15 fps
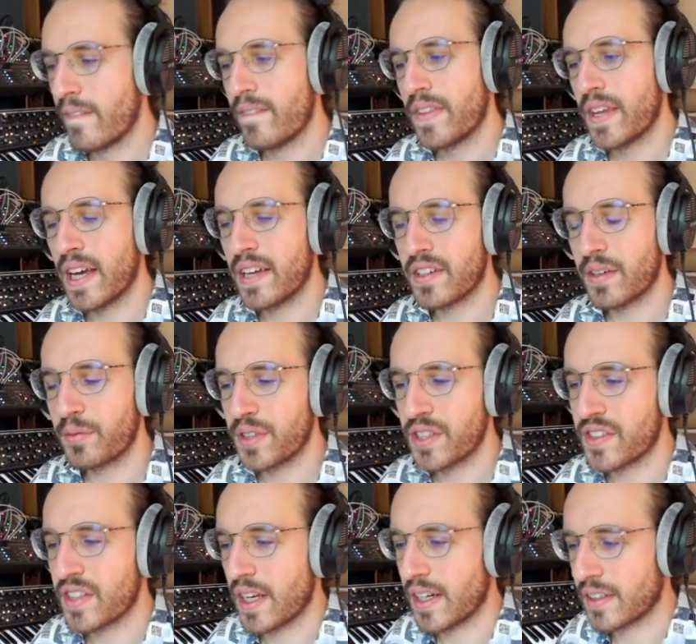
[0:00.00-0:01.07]
And I'm
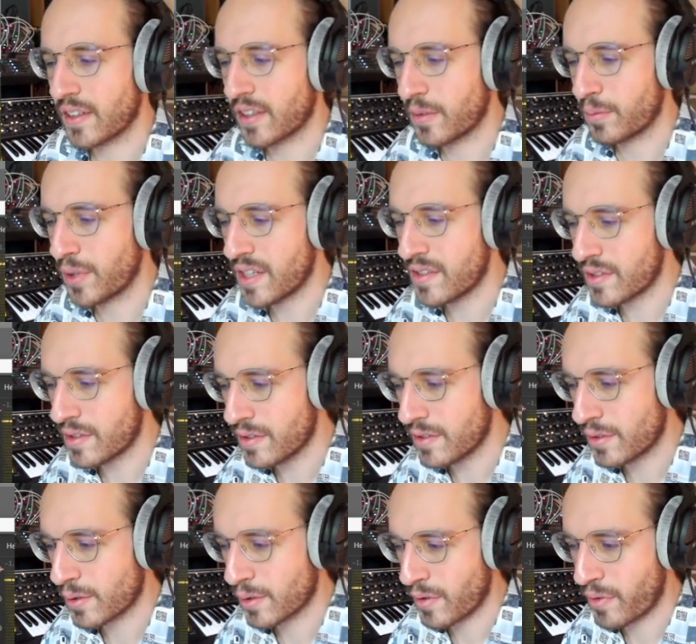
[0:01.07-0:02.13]
resetting the compressor
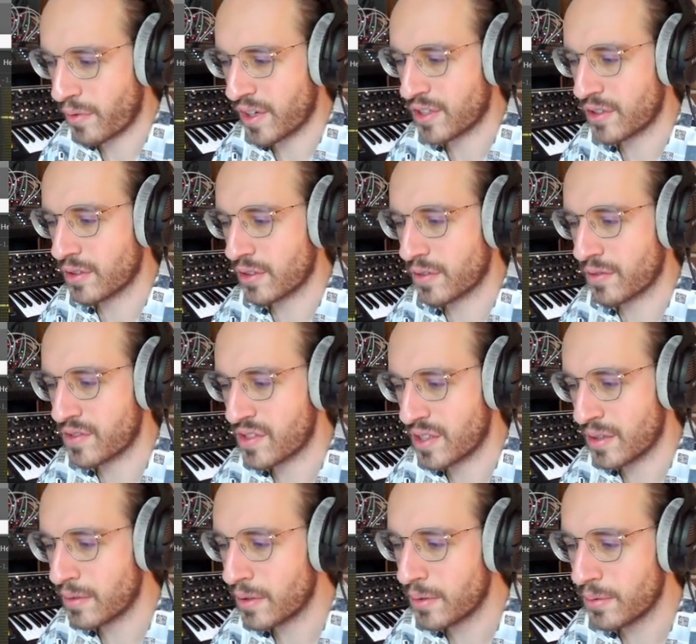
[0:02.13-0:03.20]
to a threshold of
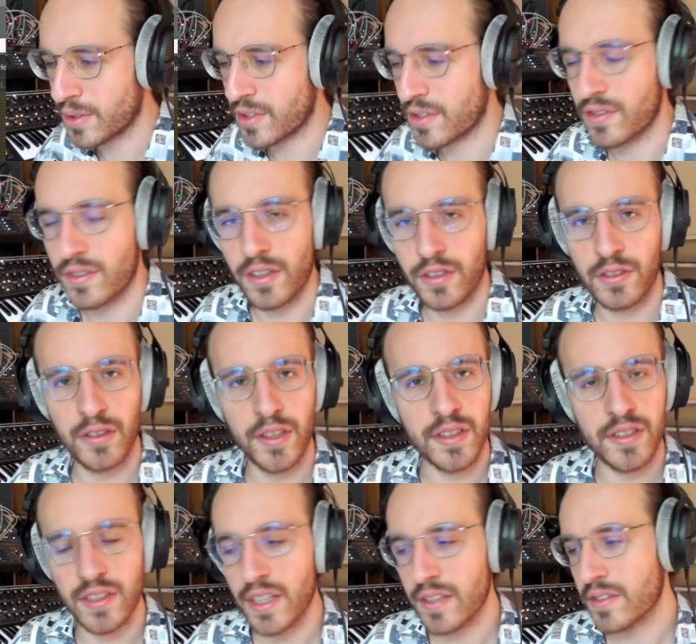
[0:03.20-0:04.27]
0, which is not
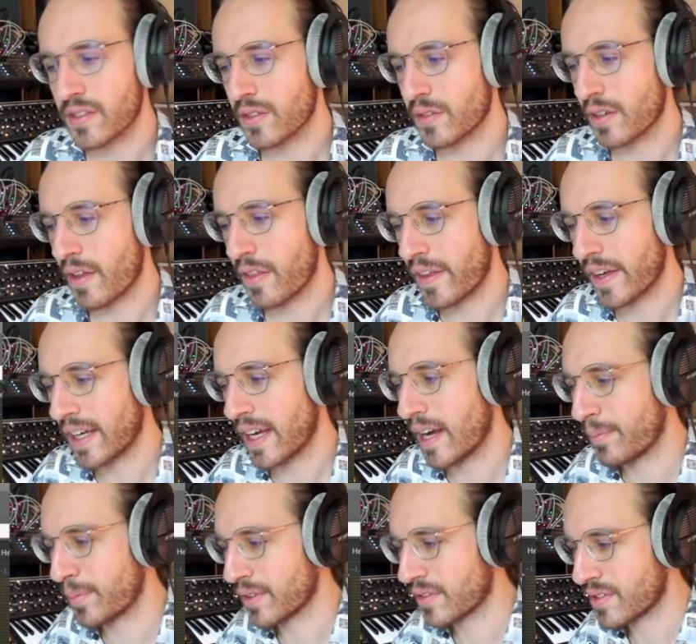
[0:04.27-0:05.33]
crossed yet, so nothing
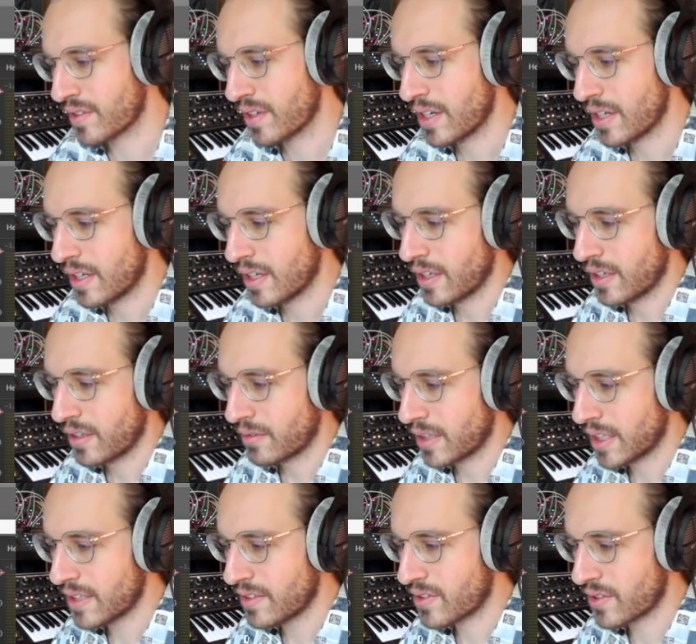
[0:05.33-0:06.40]
happens,
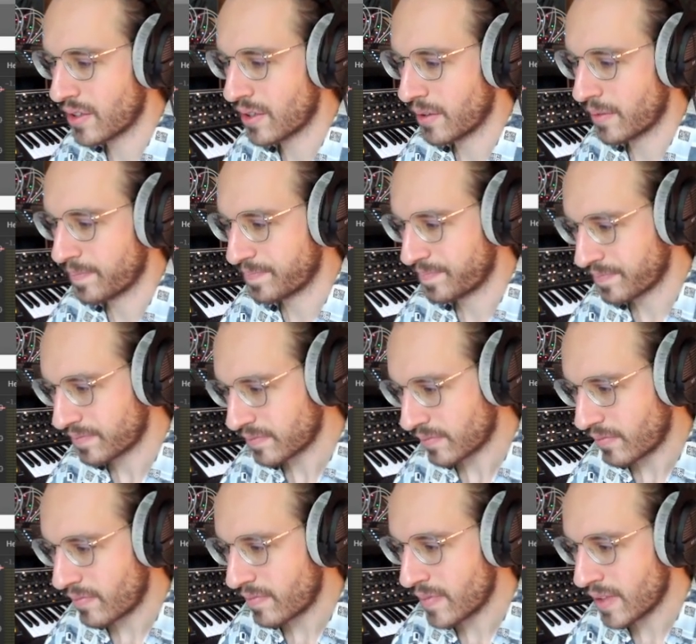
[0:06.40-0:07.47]
right? So
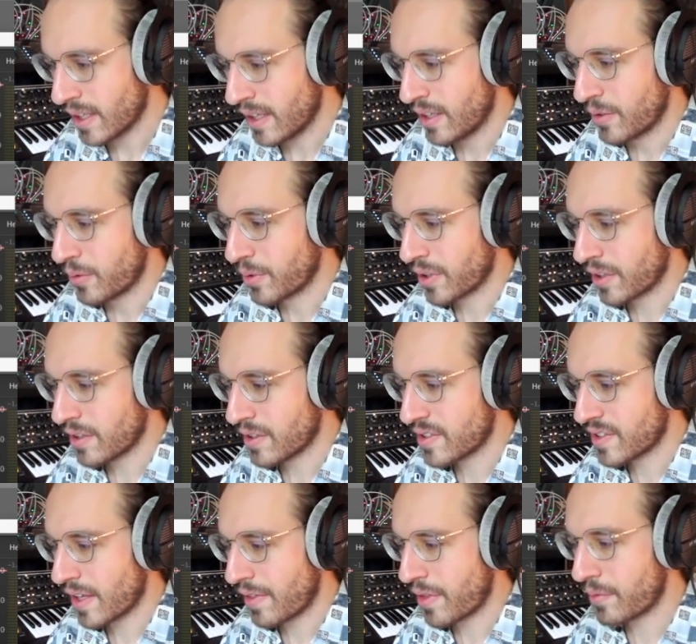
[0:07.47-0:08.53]
we're gonna
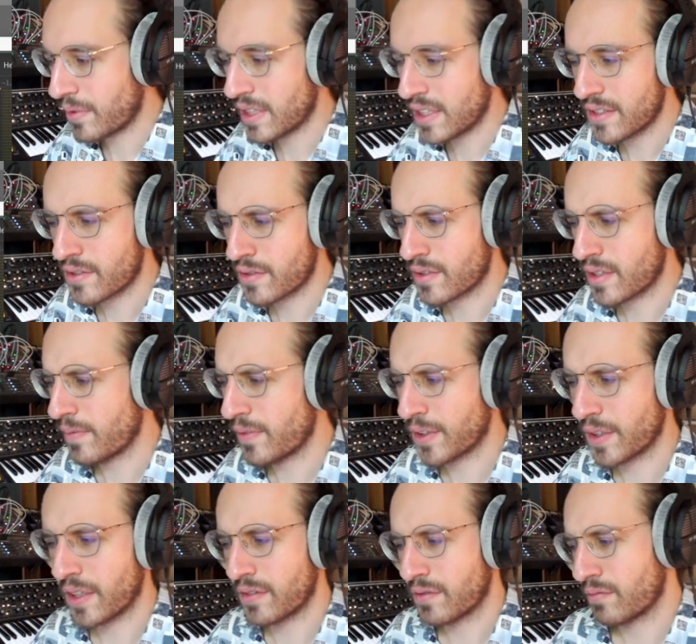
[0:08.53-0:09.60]
set the release to something
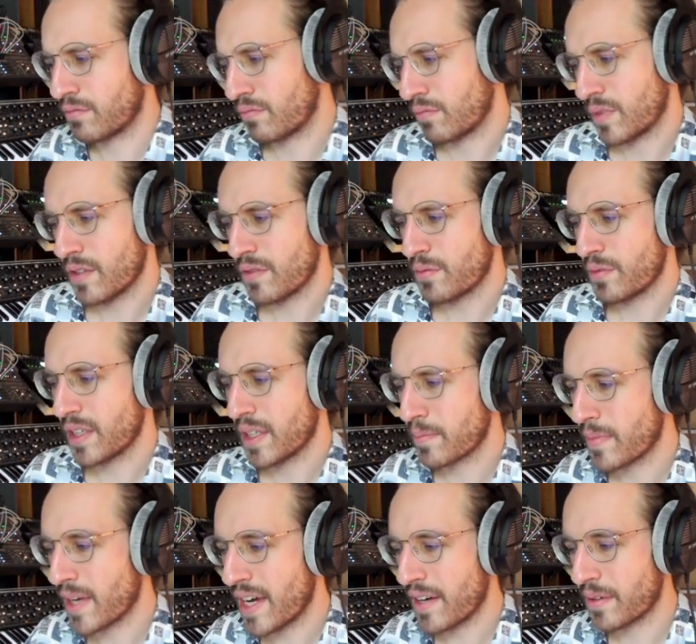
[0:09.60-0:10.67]
that doesn't really
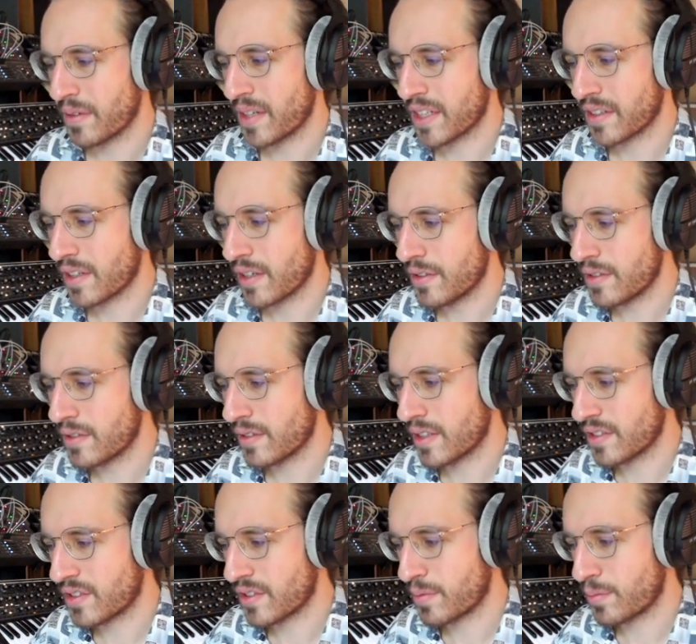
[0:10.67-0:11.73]
matter right now. So
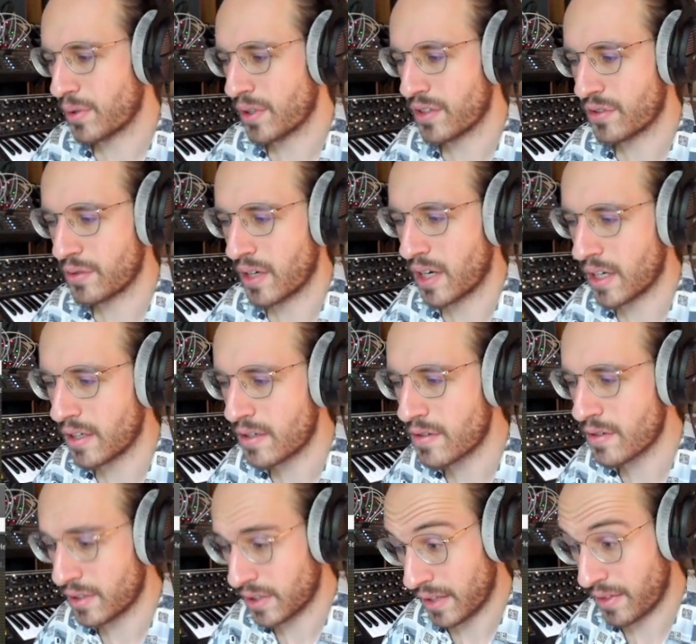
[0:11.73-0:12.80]
let's just put it to
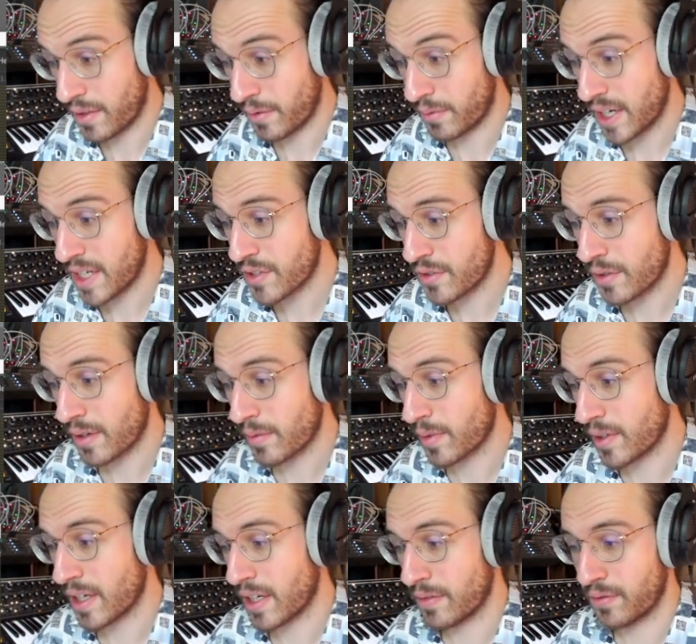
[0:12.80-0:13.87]
100, and the ratio I wanna
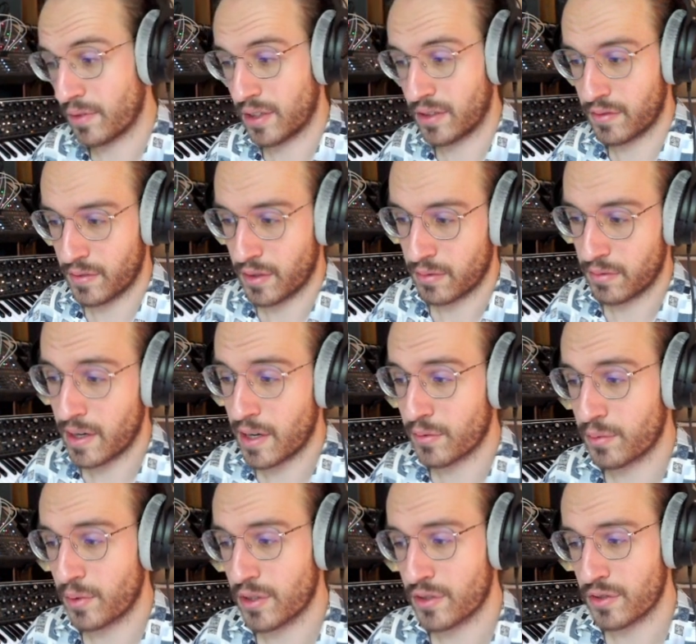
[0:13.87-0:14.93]
have at around
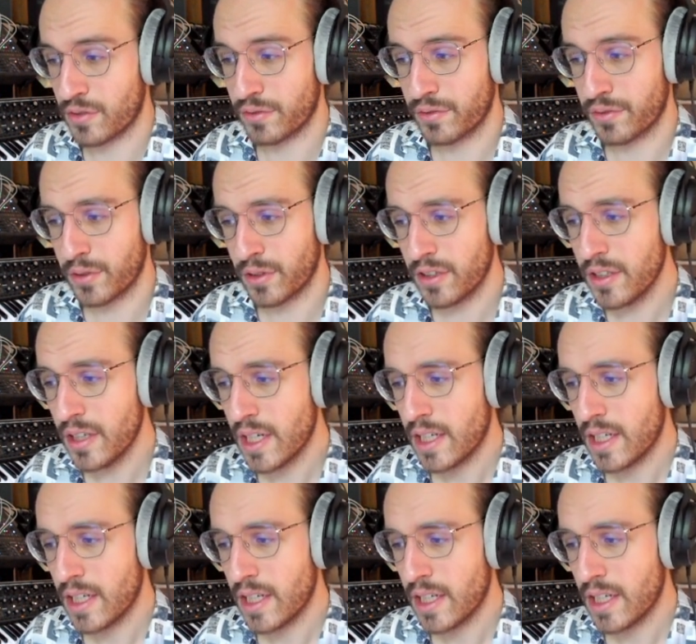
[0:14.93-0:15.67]
1:4,